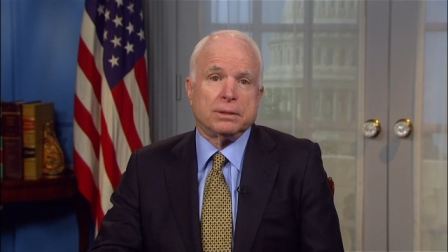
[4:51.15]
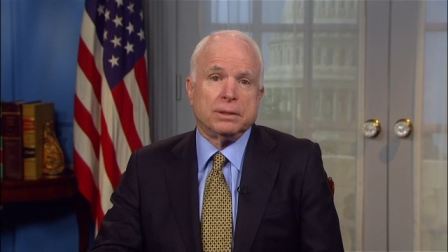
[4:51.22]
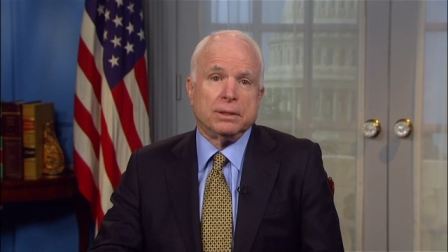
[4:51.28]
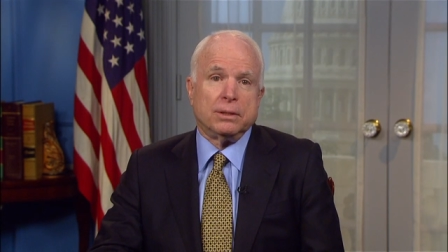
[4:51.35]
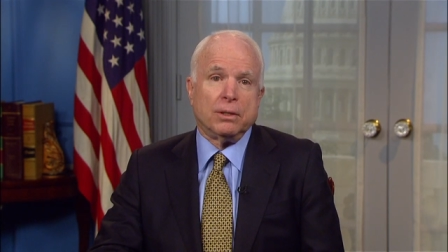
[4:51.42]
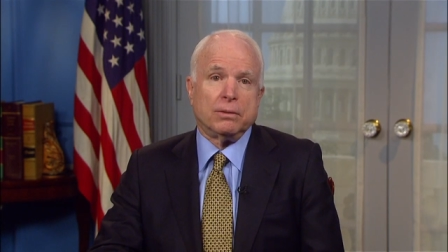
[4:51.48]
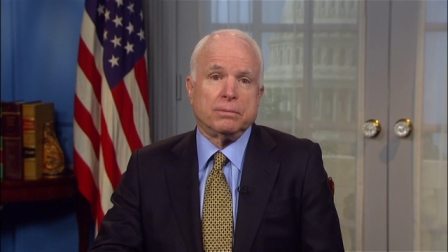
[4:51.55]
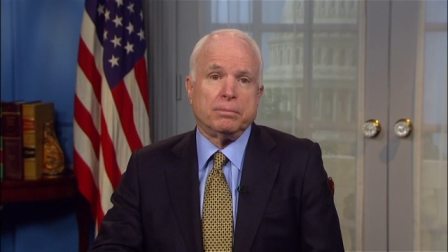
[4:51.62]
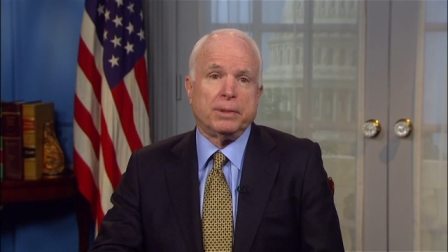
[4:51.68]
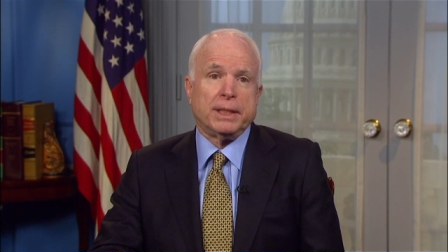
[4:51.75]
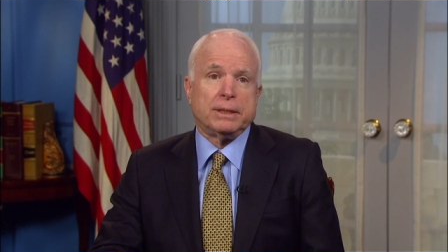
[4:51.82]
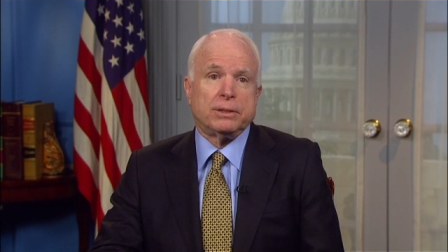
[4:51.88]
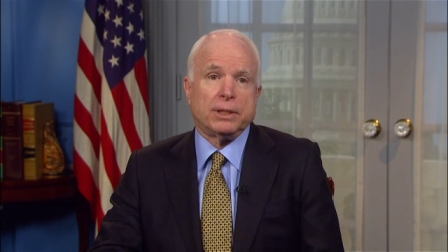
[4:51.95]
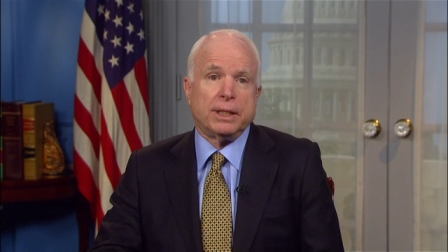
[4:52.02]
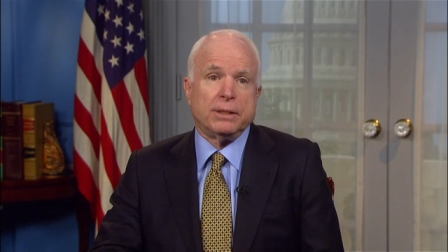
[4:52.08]
You don't make
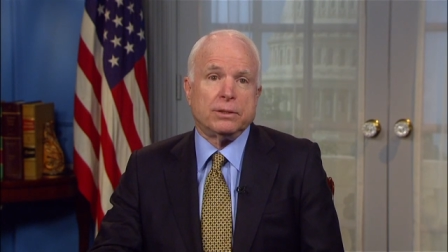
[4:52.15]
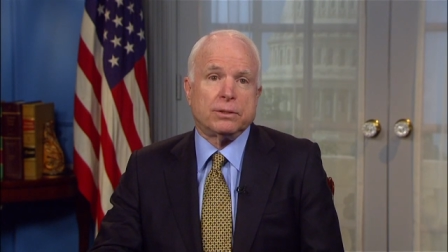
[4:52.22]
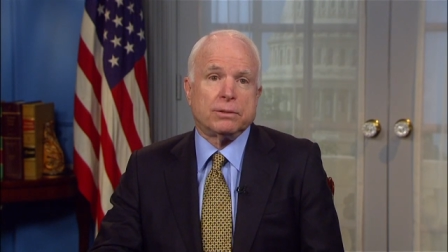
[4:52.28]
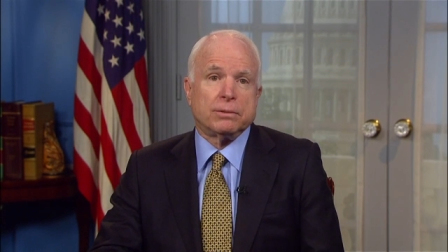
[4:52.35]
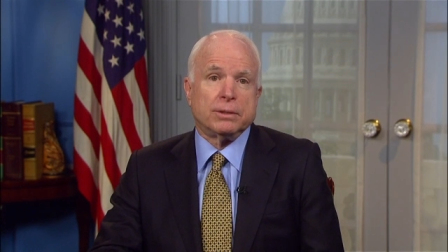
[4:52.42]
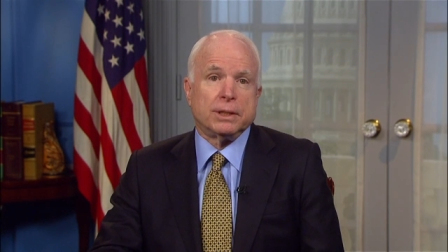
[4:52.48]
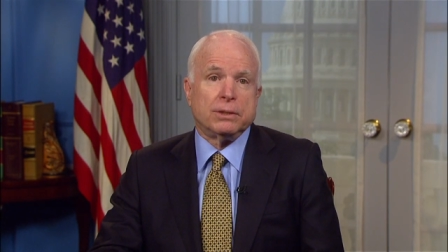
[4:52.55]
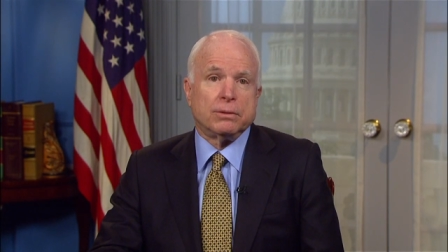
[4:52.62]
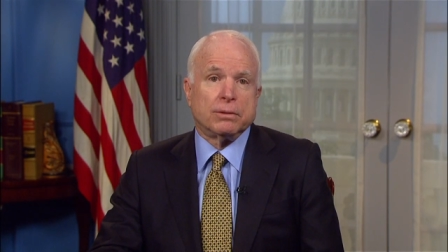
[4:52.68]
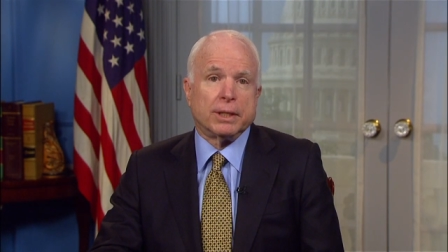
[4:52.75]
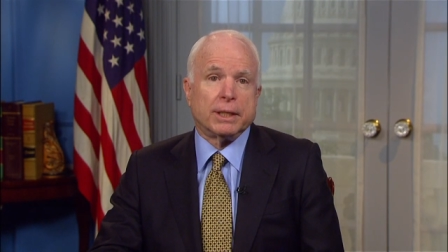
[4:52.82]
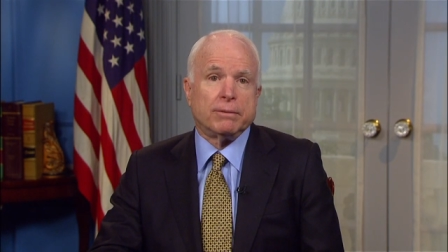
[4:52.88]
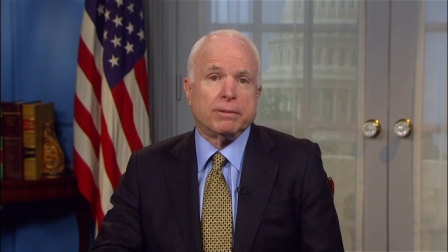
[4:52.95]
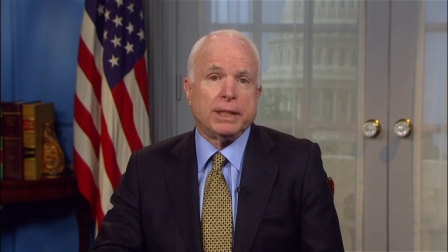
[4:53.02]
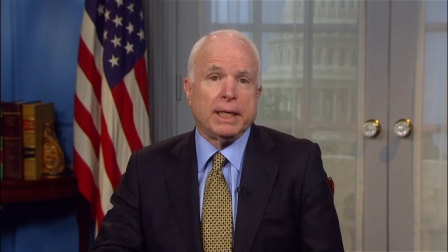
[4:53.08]
change through
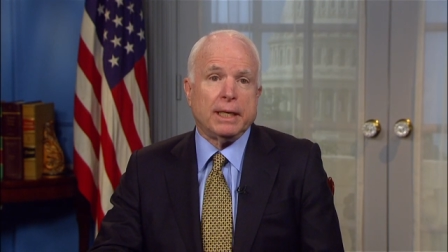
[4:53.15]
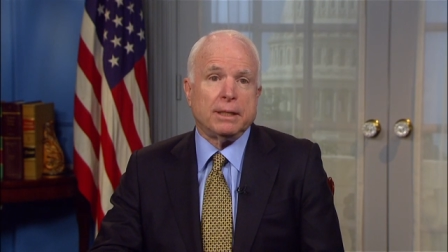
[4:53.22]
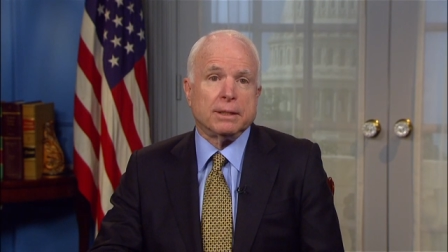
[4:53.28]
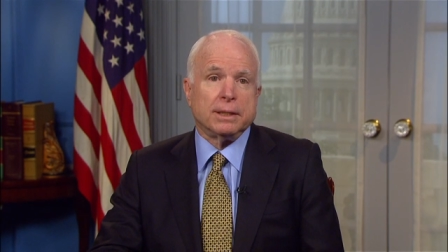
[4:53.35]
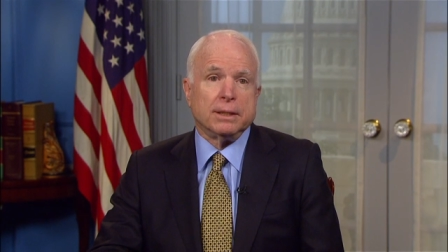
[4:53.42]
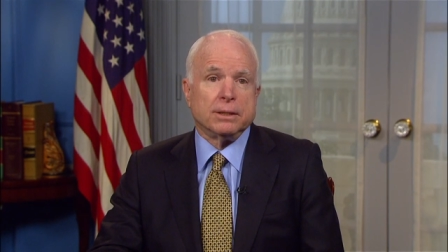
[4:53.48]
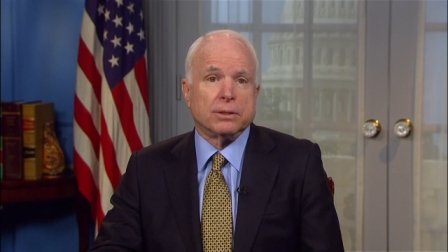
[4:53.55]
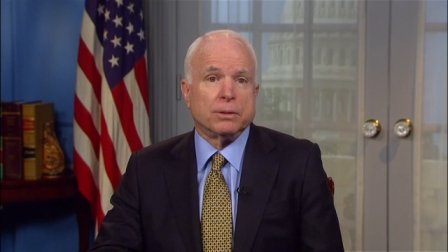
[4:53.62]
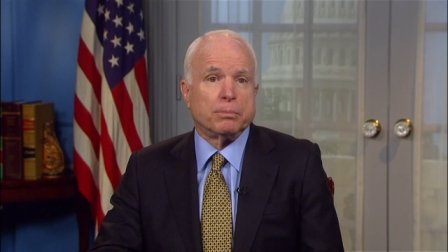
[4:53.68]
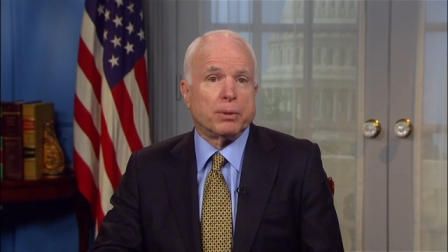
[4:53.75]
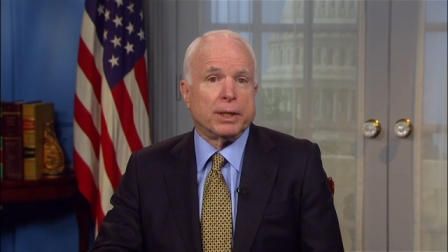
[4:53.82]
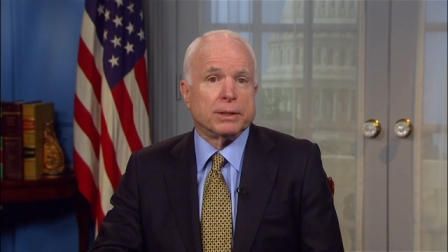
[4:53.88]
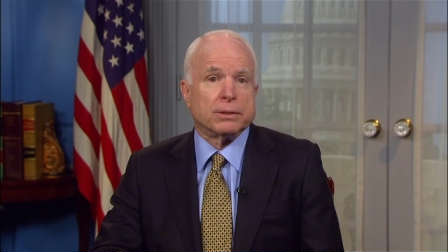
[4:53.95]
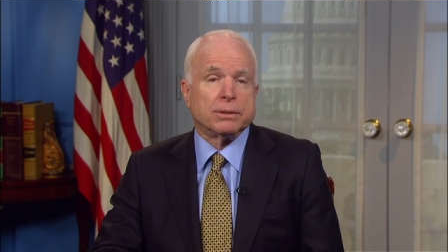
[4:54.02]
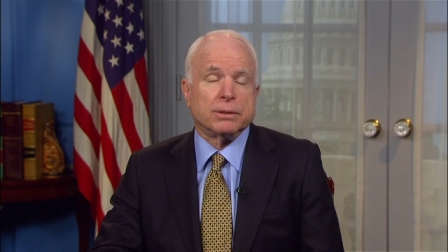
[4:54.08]
ignoring realities, the
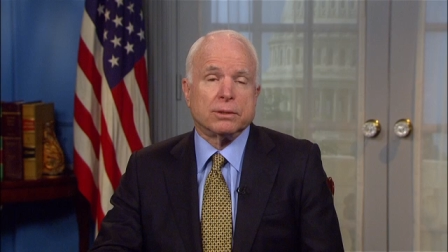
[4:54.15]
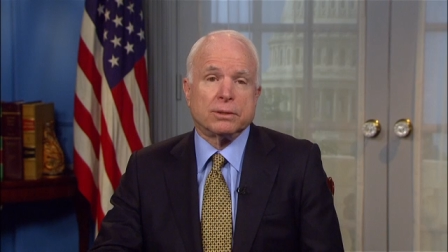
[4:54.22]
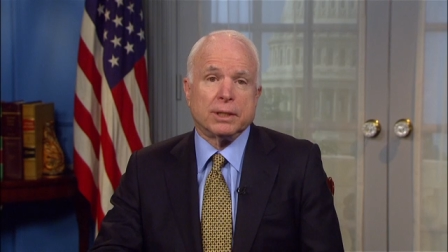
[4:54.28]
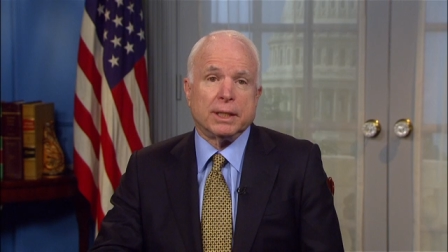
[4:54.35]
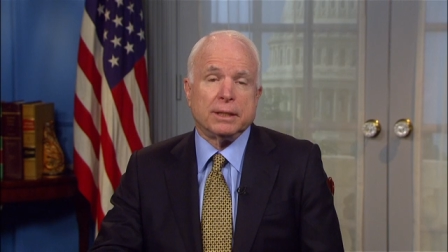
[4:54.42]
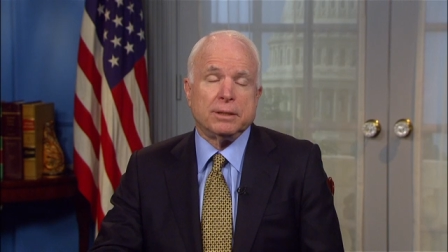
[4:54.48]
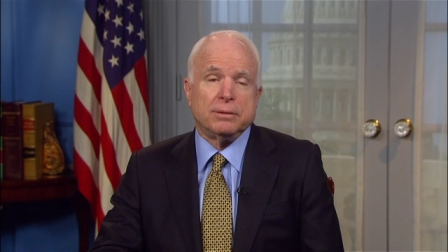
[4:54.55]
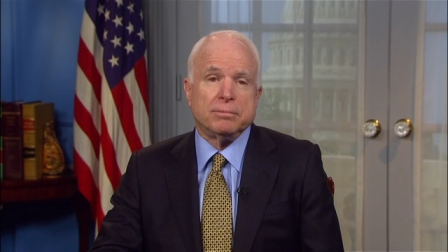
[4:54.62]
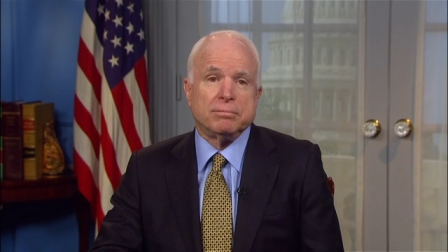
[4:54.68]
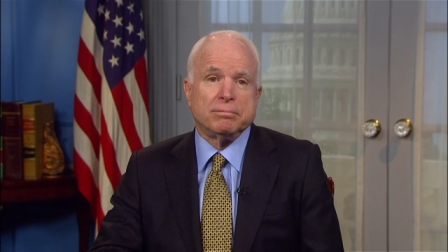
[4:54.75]
president said.